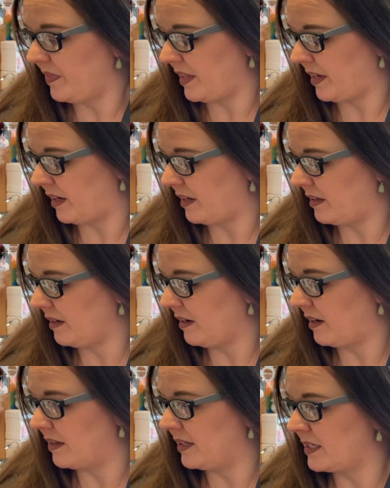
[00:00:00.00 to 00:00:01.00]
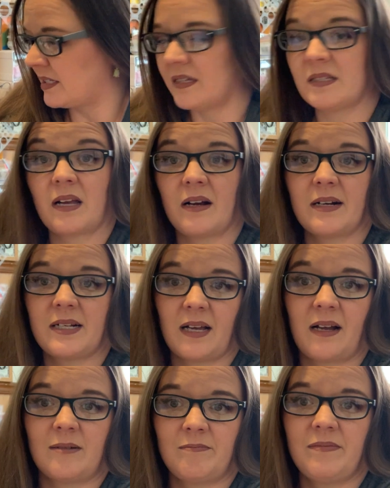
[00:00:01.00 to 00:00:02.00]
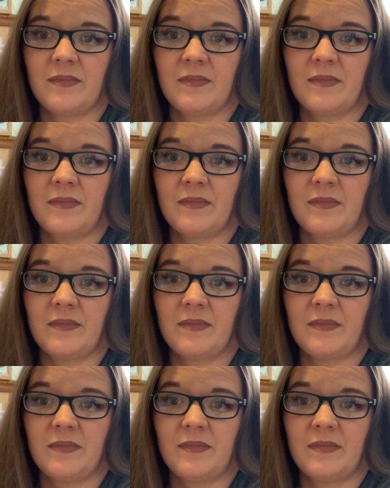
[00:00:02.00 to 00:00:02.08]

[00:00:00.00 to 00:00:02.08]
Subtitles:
And, that's a scary time.